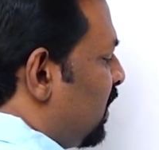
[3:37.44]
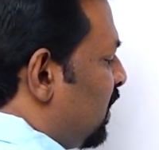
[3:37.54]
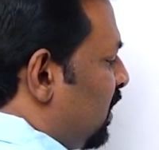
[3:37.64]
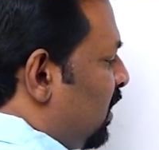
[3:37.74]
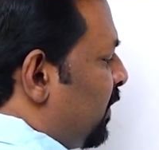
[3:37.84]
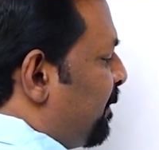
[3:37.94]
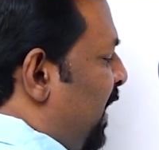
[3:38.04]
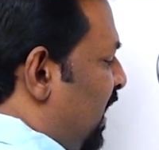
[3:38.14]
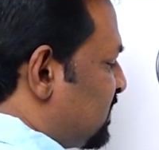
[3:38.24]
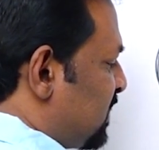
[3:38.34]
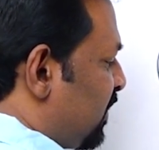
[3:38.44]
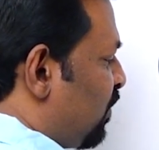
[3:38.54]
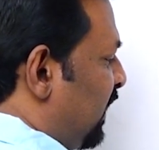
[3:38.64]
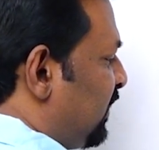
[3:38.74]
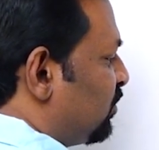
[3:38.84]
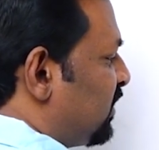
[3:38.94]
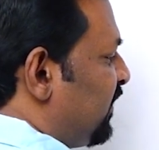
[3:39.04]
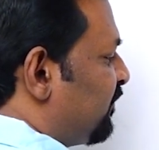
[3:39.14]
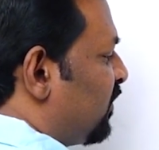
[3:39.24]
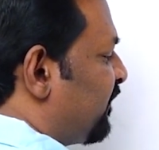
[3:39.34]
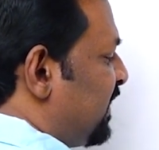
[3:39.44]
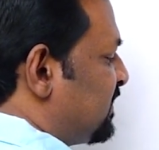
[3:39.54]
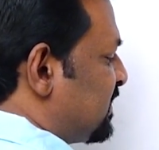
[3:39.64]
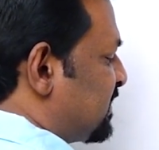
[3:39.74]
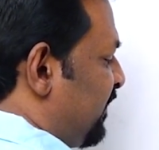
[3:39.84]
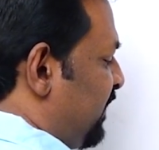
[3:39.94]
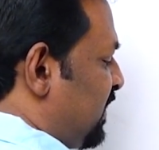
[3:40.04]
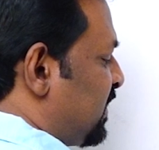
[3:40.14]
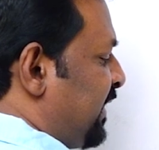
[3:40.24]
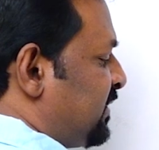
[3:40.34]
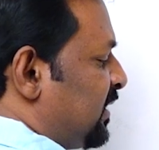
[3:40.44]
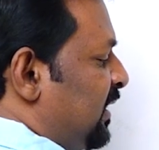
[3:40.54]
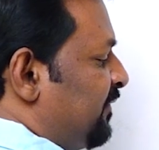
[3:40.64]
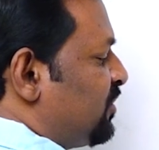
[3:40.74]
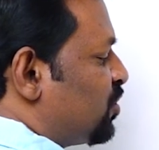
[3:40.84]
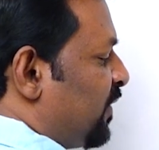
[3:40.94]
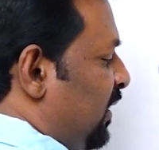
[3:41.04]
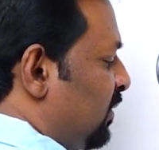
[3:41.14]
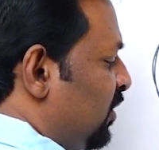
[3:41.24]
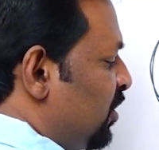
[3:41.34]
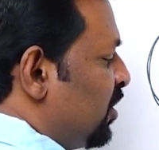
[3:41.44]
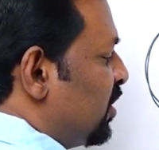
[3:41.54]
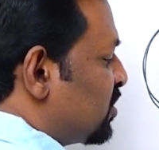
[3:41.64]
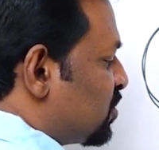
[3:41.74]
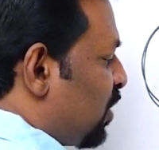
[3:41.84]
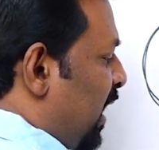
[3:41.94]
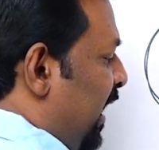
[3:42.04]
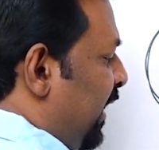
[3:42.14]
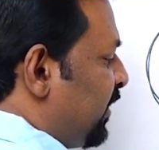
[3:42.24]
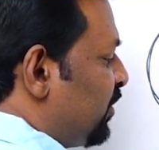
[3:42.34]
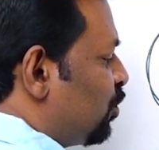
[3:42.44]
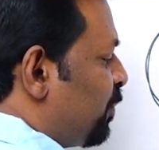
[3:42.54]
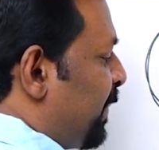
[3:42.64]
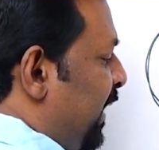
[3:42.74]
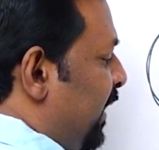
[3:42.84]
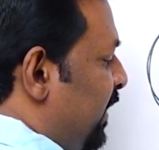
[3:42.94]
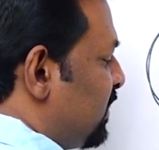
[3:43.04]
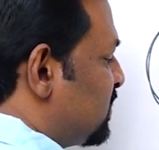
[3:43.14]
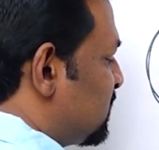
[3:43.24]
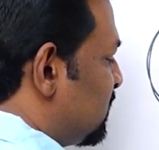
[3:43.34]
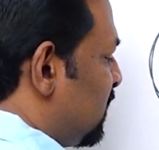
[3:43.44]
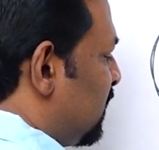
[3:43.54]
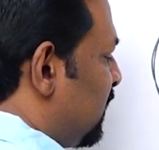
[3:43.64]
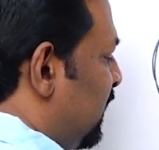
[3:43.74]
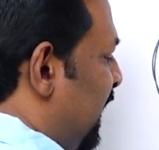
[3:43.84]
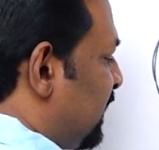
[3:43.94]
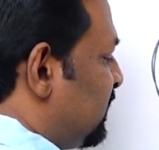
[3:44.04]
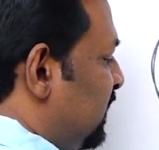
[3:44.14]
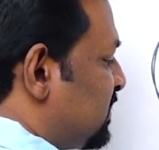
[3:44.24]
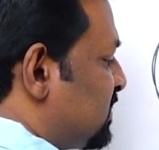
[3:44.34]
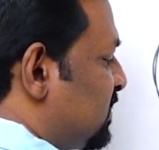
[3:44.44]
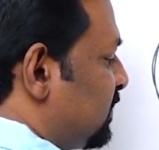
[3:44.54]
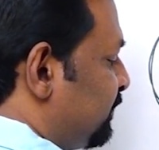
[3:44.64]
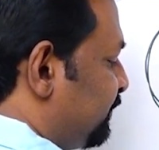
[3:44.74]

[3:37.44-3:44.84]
parts, like 1, 2, 3, 4, 5, 6, 7, 8, 9, 10, 11, 12. So, and you paint like this.